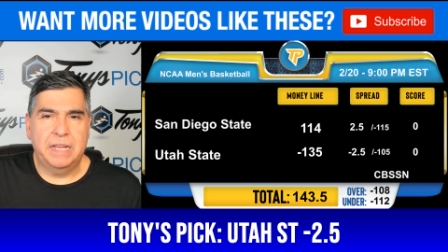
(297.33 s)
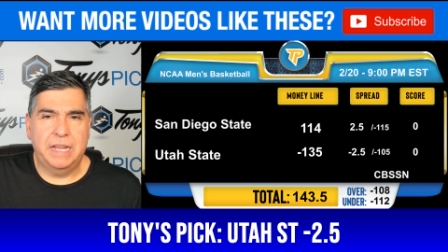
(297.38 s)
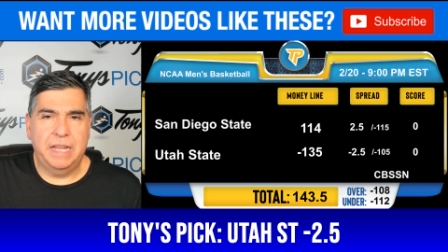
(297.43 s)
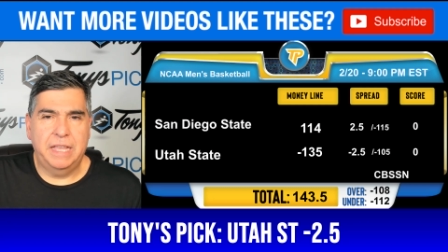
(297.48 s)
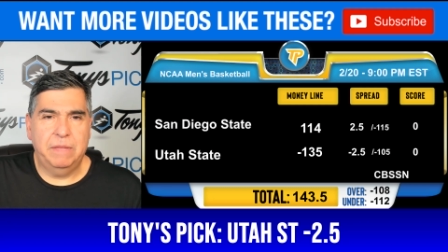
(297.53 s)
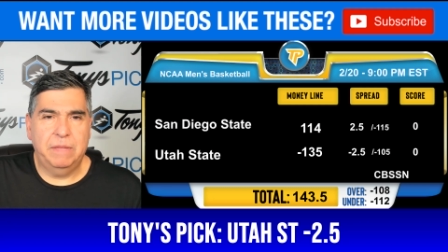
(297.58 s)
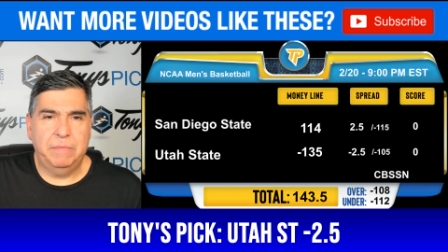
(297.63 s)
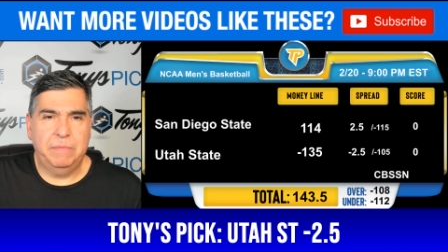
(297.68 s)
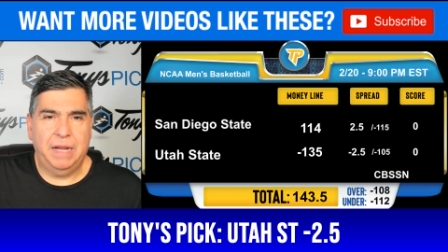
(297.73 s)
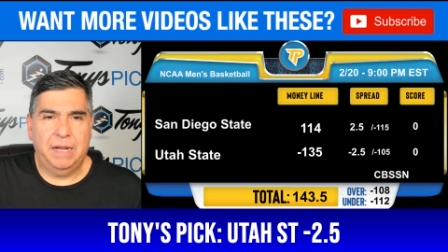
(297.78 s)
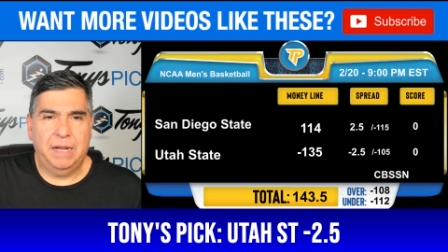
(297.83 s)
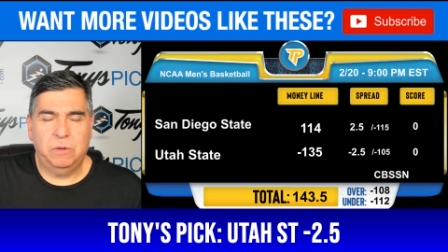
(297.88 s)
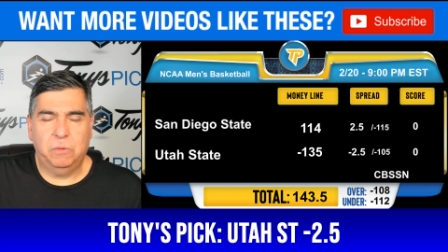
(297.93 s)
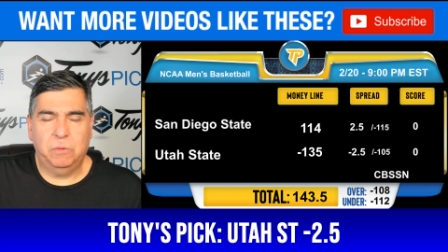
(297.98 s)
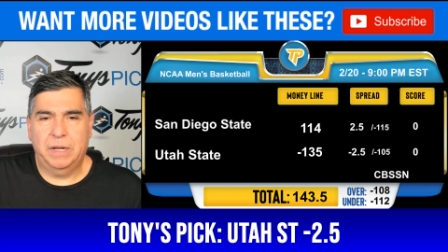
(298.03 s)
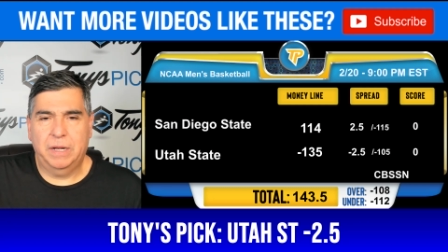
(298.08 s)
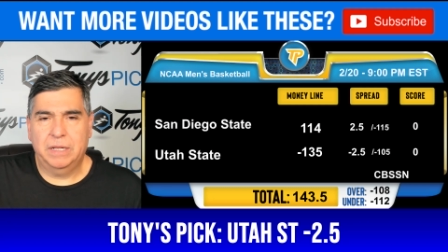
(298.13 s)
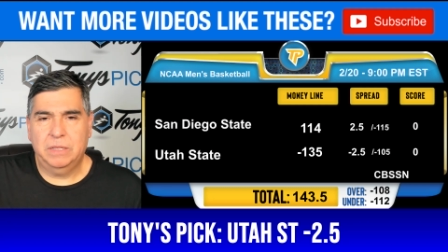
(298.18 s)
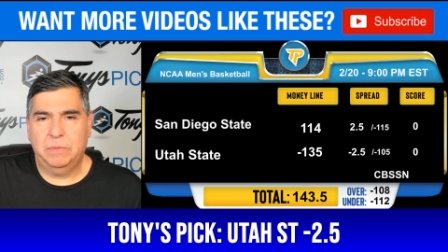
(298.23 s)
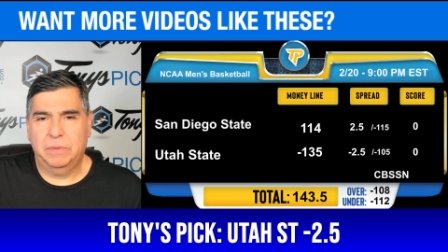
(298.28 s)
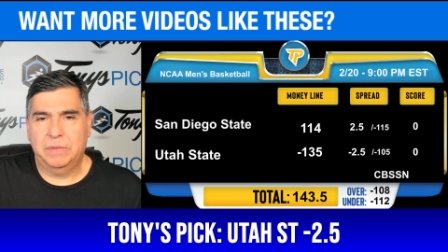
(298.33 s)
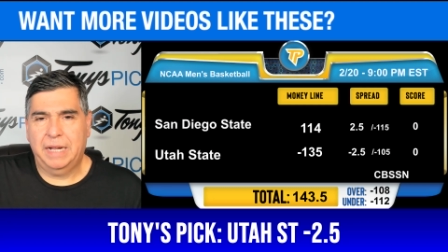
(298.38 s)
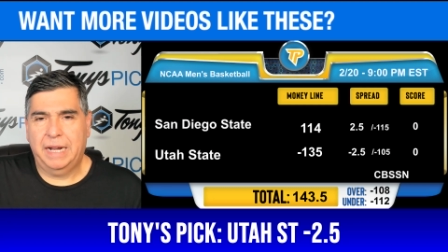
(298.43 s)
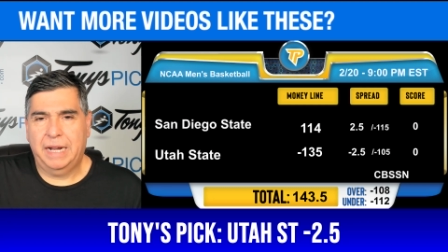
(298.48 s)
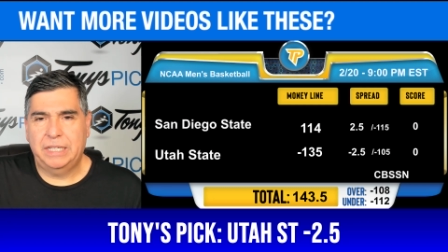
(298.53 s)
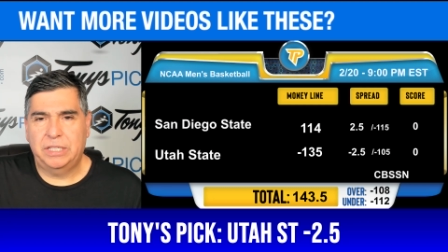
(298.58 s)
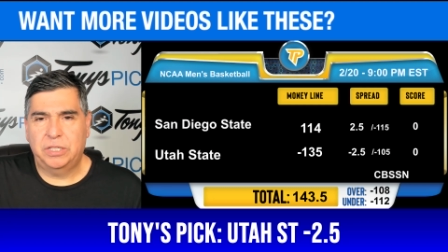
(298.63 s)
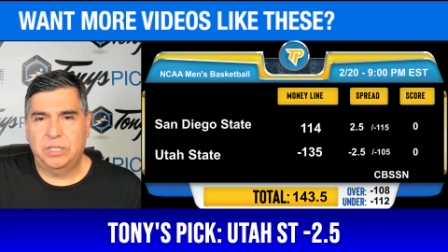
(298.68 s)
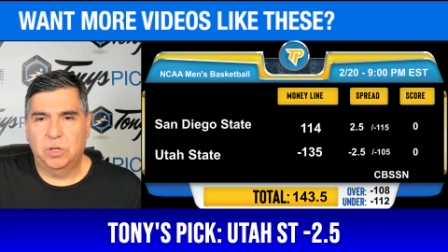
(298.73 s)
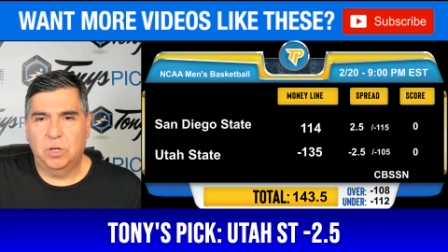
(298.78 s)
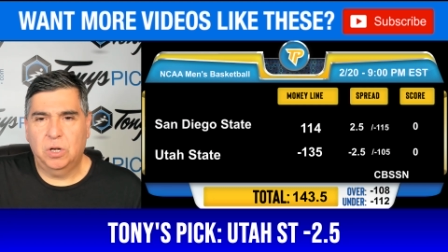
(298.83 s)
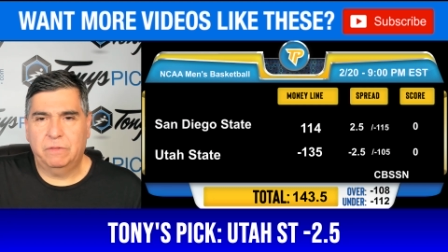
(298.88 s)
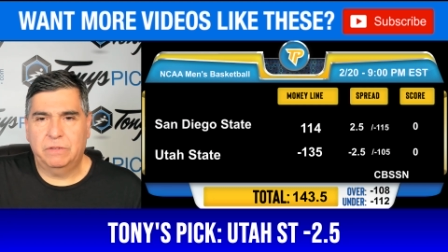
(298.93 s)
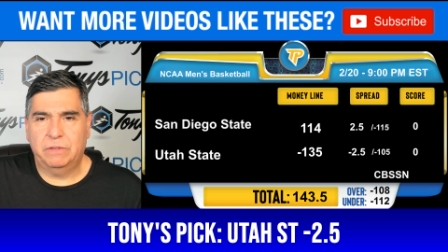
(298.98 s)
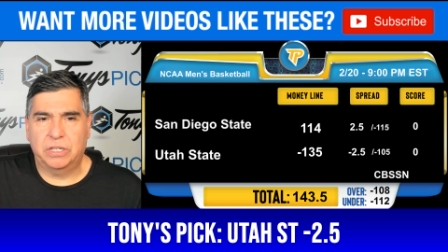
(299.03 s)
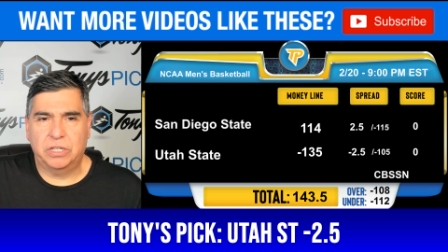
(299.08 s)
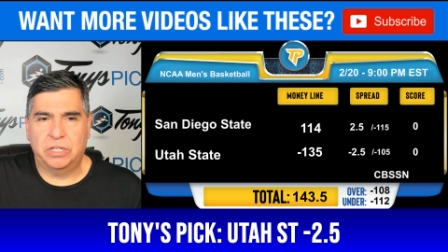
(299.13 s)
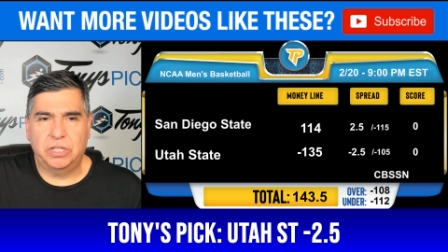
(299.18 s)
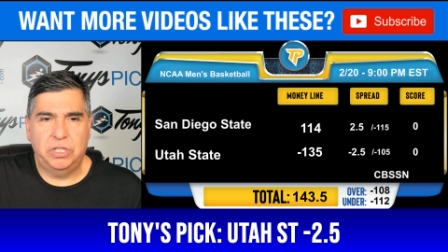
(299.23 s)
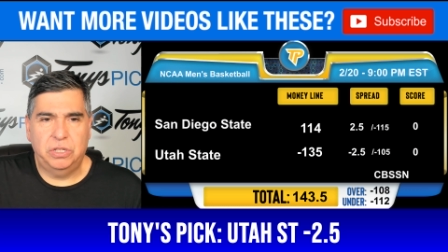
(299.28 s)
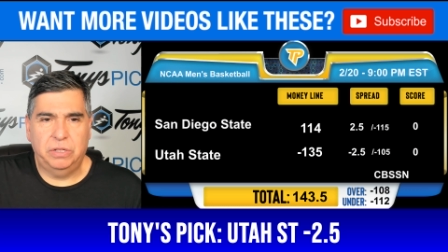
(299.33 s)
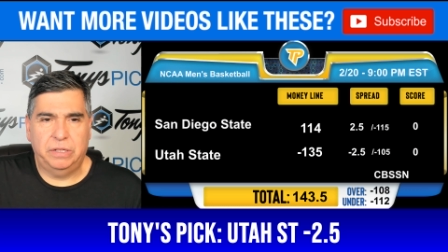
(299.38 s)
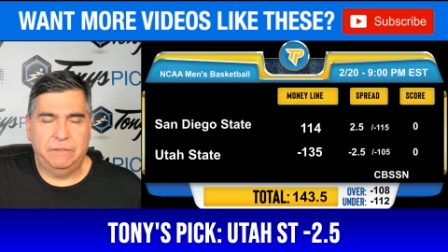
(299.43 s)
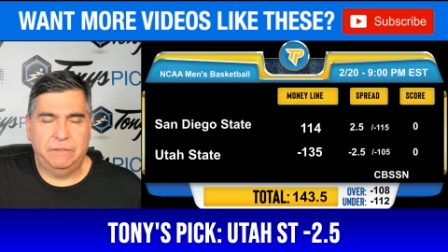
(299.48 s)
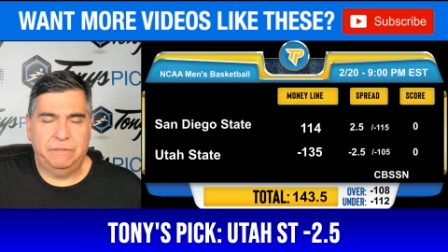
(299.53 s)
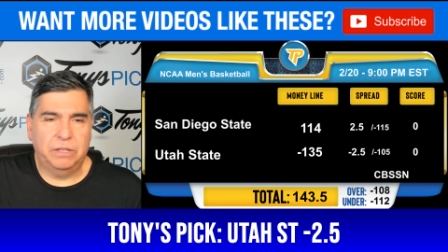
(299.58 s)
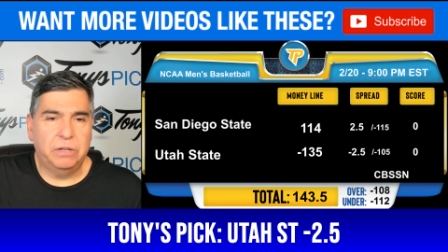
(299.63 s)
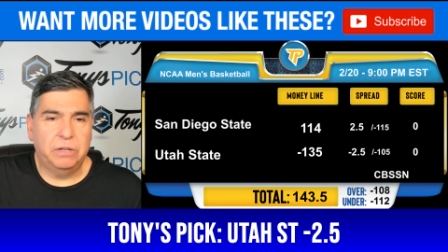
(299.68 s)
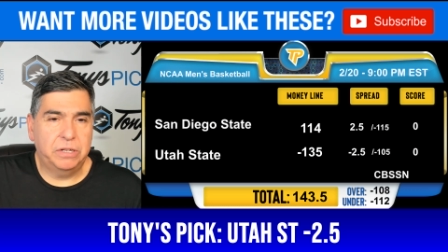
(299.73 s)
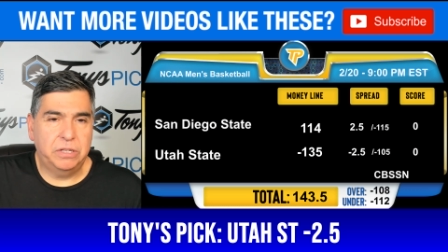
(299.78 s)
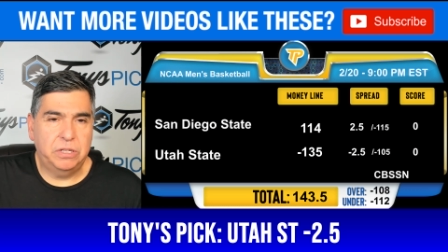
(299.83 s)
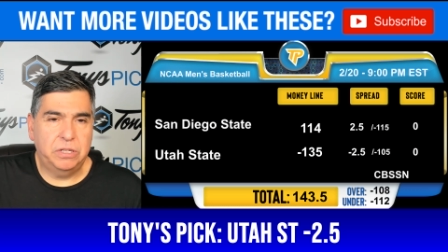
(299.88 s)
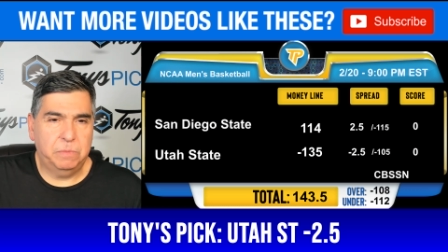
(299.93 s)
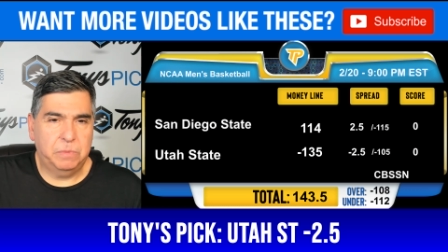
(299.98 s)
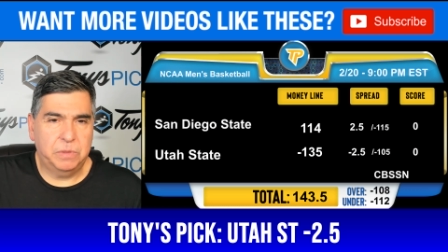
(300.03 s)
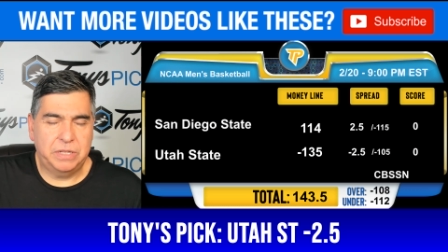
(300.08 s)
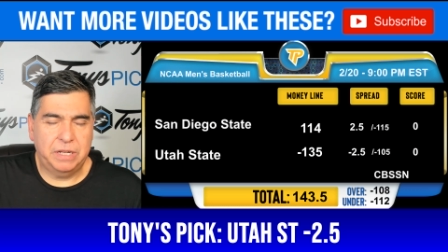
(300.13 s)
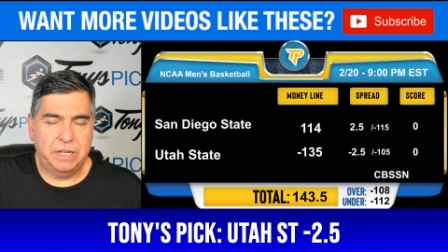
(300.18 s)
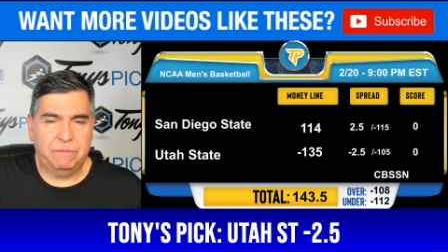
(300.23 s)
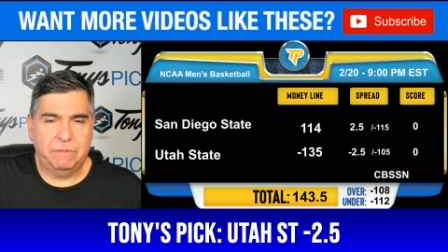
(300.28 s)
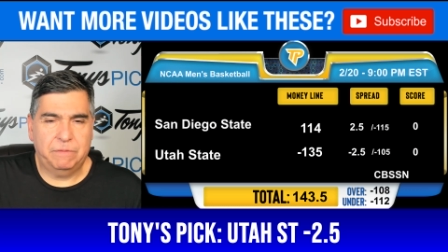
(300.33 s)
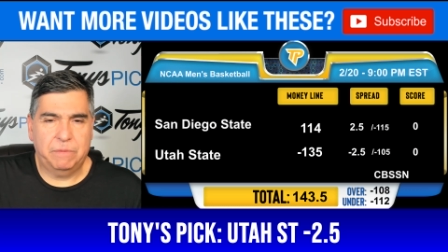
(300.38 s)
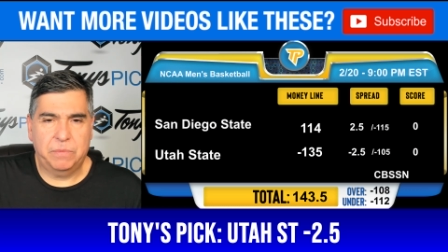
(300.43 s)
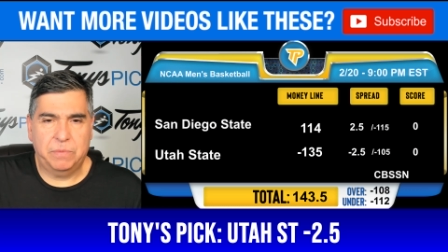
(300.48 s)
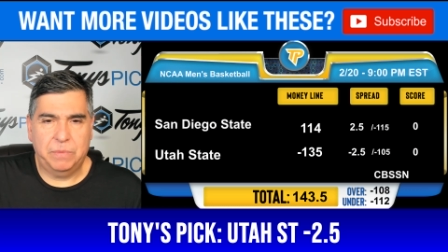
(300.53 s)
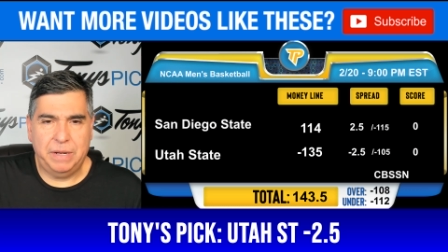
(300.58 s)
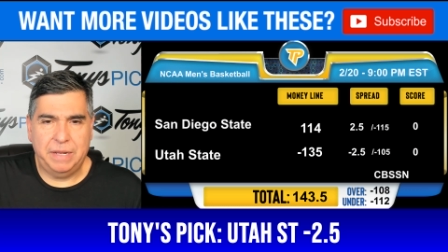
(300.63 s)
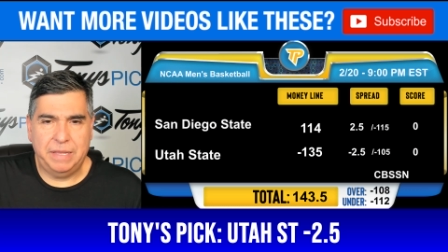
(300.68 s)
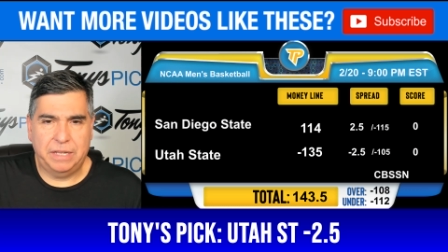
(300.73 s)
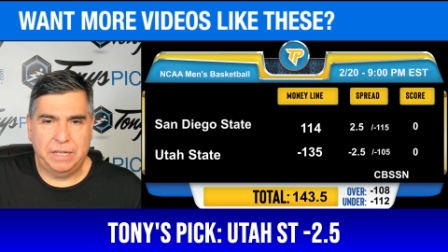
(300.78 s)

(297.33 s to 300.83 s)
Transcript: in the Mountain West with high turnovers and shooting 32% from three.